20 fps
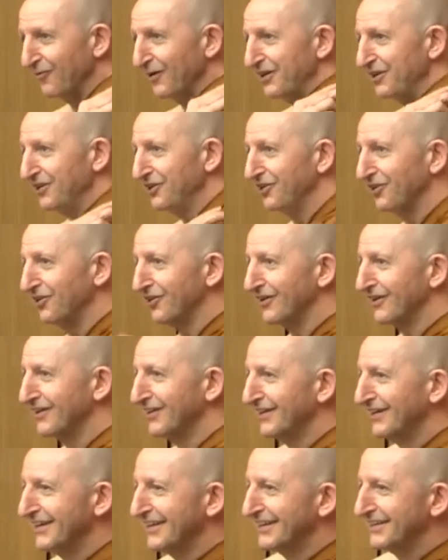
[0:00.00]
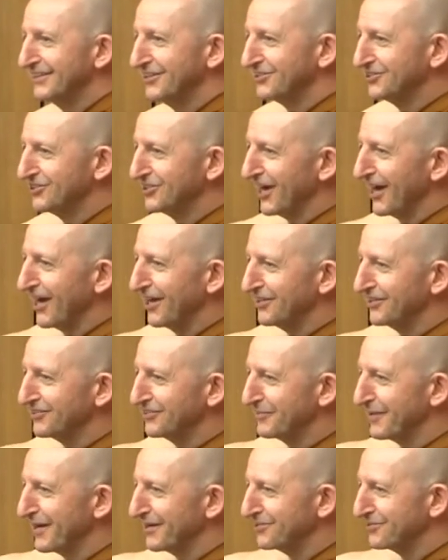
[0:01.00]
When your, your child
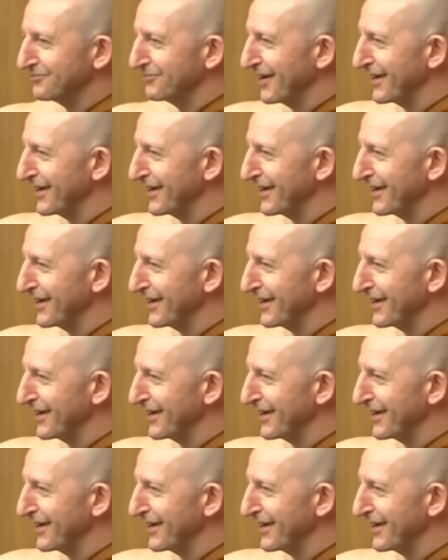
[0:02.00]
is about to